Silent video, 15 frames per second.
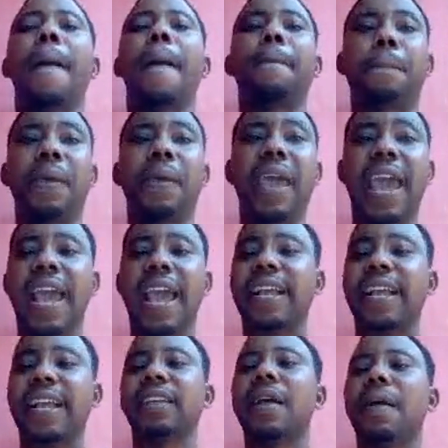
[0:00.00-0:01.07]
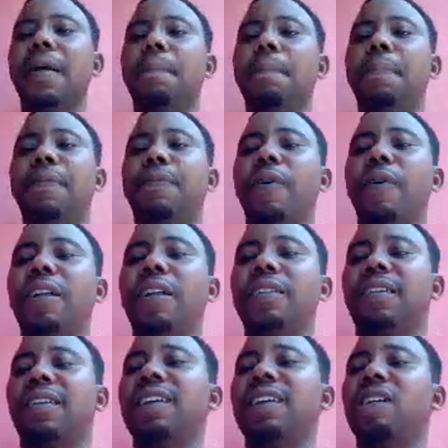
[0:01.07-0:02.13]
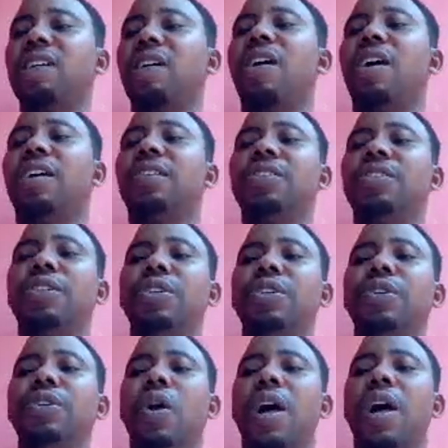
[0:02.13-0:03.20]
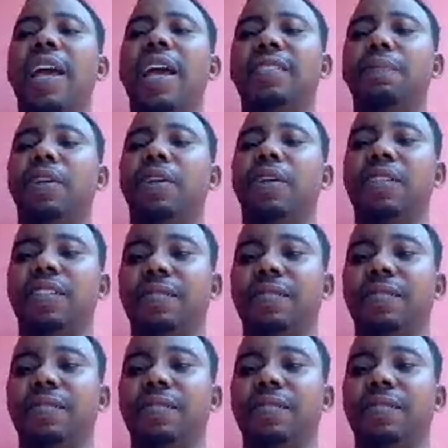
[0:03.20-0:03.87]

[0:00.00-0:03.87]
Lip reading: paid before they click on the new wallet button.